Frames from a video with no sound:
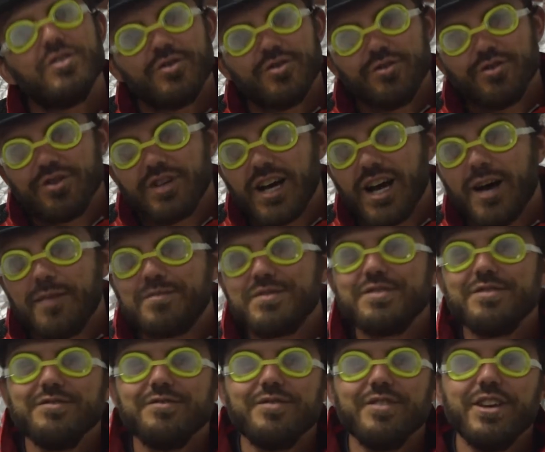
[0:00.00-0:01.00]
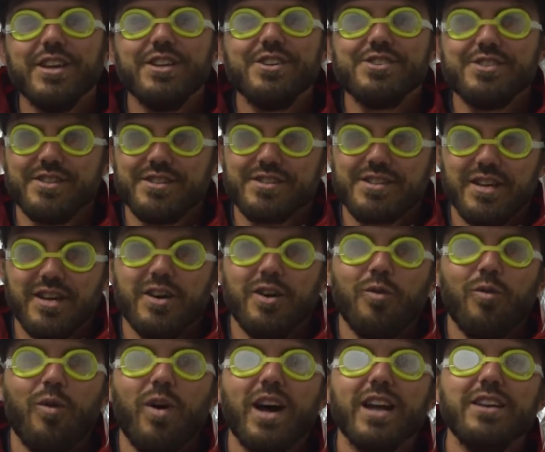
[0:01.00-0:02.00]
Good observations.
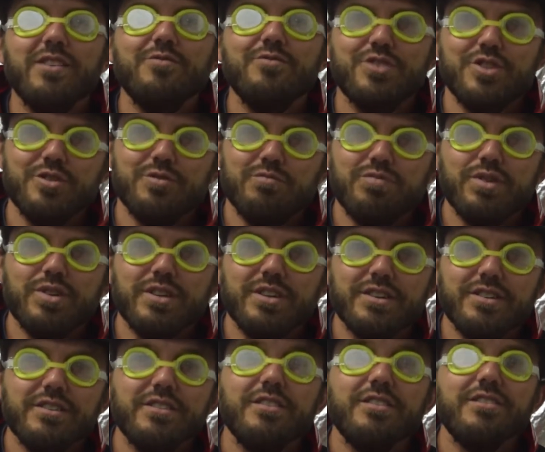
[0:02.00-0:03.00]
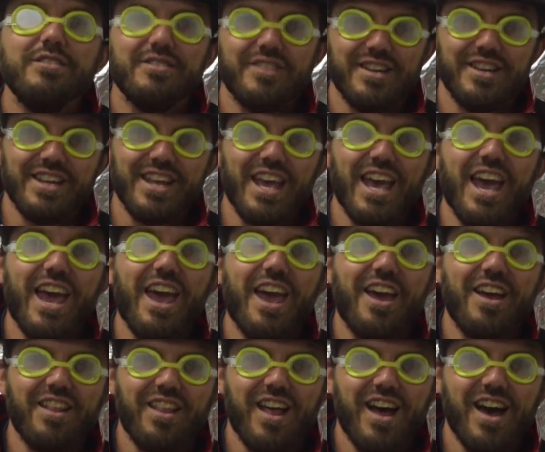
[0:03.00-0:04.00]
Why don't you put her in the
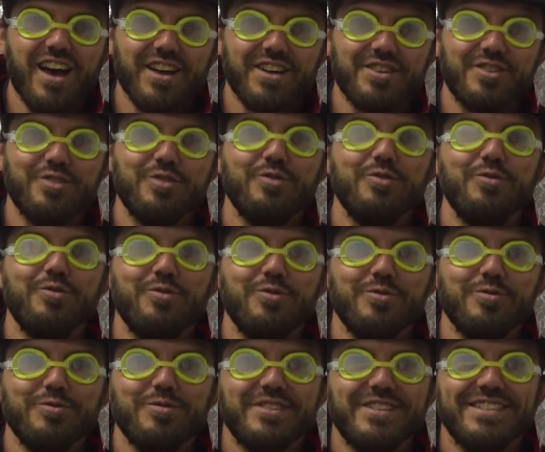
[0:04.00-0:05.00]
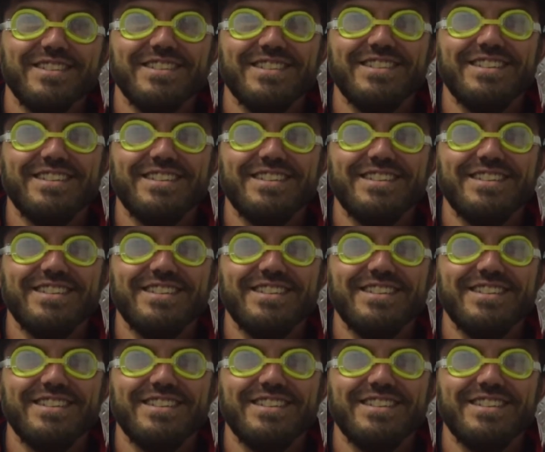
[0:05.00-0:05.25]
airlock too?